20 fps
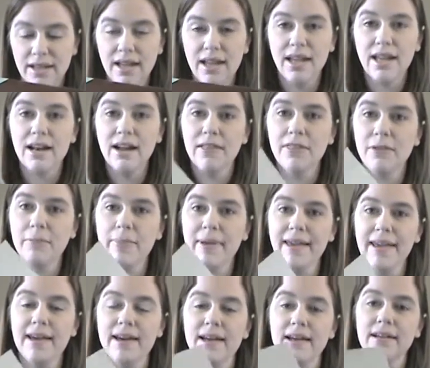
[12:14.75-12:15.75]
And on the
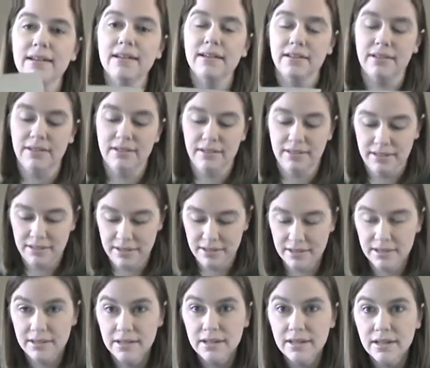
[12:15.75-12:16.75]
back,
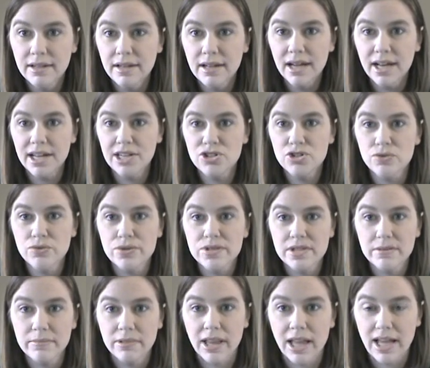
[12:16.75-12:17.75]
I drew
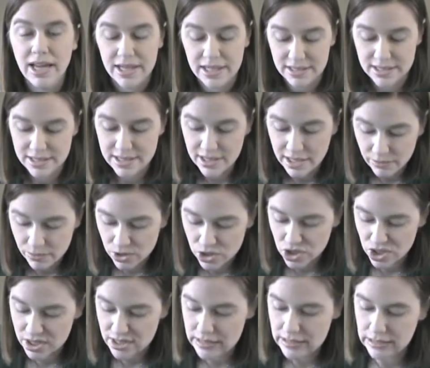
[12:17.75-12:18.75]
some lines. They were
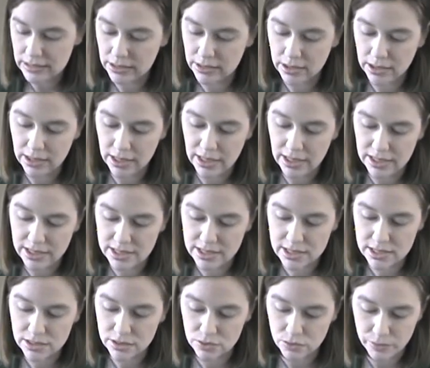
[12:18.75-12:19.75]
just silly lines,
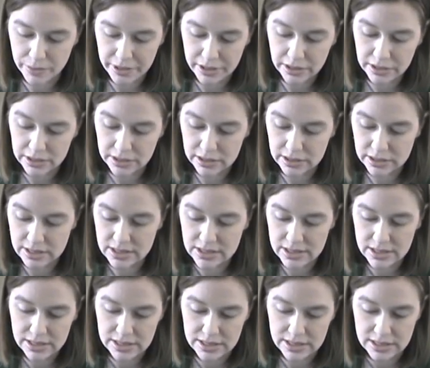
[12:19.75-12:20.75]
squiggles
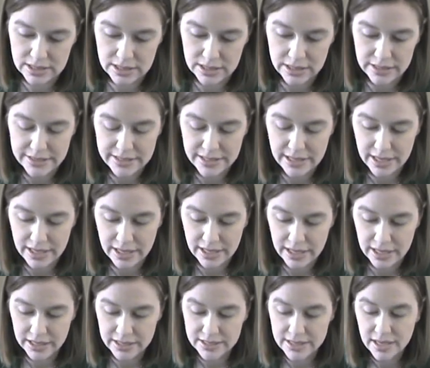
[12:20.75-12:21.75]
and
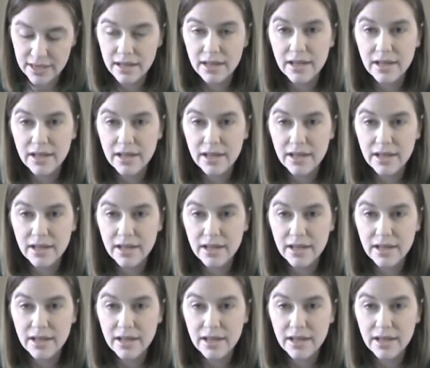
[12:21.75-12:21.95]
zigzags,